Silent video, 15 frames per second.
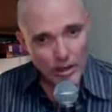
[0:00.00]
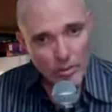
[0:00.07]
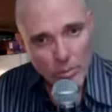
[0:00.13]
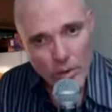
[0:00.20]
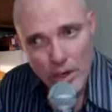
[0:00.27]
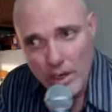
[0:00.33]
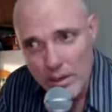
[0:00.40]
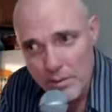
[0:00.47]

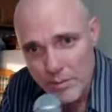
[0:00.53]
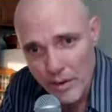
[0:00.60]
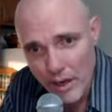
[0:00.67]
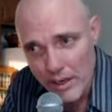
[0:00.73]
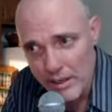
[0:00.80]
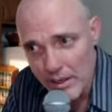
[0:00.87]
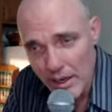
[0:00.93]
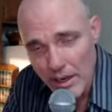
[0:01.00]
We're going to
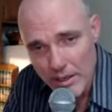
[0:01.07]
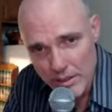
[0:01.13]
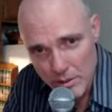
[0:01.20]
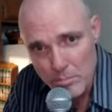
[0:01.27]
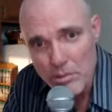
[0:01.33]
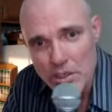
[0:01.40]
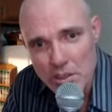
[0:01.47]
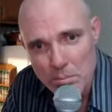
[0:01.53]
find out. You
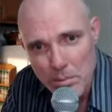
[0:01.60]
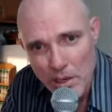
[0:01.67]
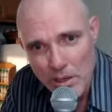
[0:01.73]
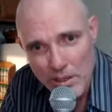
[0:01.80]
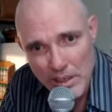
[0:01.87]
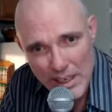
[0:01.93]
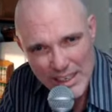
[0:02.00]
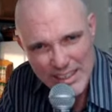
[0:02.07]

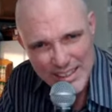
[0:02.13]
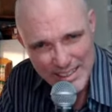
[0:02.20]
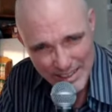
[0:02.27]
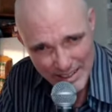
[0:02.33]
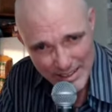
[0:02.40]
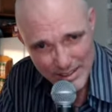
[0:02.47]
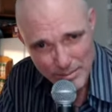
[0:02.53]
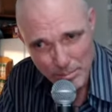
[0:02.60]
misspelled
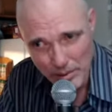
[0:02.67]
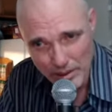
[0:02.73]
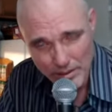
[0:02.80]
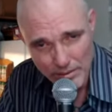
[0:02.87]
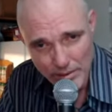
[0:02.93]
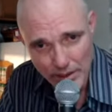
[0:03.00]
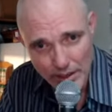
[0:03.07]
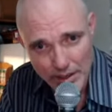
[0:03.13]
lestes, by
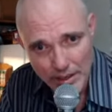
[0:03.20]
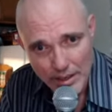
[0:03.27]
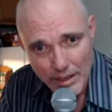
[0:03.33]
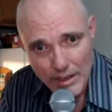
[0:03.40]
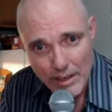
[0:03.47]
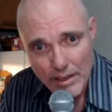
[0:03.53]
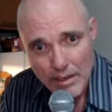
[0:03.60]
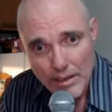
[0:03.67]
the way.
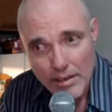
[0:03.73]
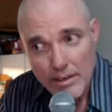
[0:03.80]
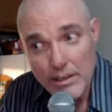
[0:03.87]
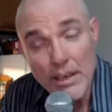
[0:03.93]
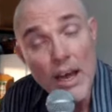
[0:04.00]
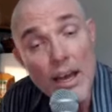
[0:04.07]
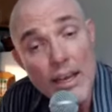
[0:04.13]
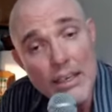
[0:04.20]

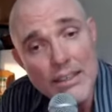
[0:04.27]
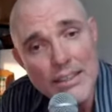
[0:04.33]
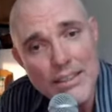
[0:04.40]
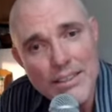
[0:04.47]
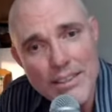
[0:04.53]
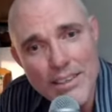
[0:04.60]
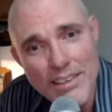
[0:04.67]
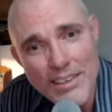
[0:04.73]

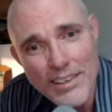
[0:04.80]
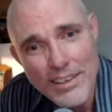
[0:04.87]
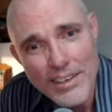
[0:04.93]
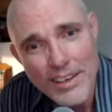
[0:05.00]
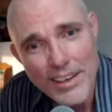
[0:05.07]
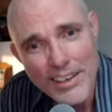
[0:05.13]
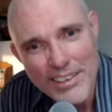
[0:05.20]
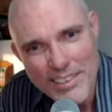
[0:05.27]
Nice.
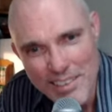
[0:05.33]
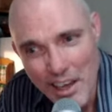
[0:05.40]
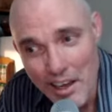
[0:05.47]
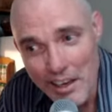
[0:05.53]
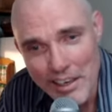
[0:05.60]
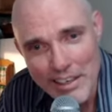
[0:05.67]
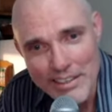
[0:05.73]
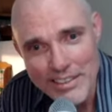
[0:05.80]

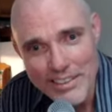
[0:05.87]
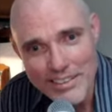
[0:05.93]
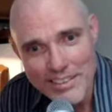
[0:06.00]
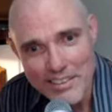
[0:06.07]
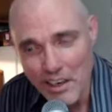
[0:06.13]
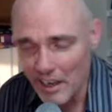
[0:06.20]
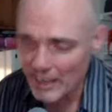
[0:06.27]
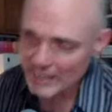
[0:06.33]
Nice.
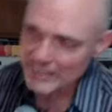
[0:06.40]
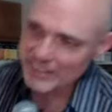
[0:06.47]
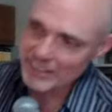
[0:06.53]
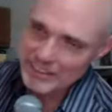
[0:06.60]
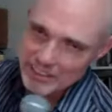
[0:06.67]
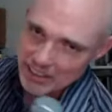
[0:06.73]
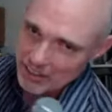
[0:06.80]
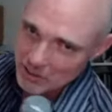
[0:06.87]
I had to
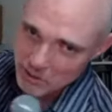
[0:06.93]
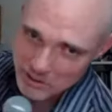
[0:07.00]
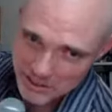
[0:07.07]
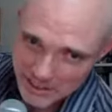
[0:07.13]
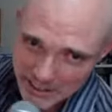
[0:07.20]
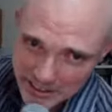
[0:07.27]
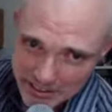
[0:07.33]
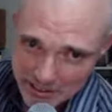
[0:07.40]
get that little
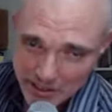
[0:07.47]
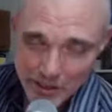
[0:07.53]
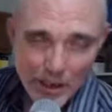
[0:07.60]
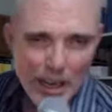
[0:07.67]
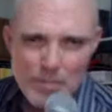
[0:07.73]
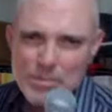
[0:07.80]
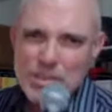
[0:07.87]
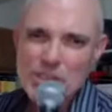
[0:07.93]
dig in there.
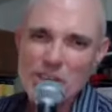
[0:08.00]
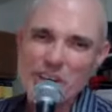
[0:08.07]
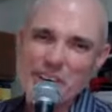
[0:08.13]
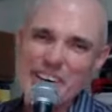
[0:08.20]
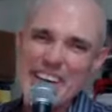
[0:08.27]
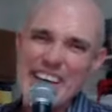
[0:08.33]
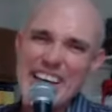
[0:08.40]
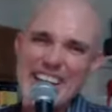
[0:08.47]
I'm
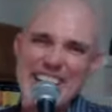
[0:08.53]
sorry.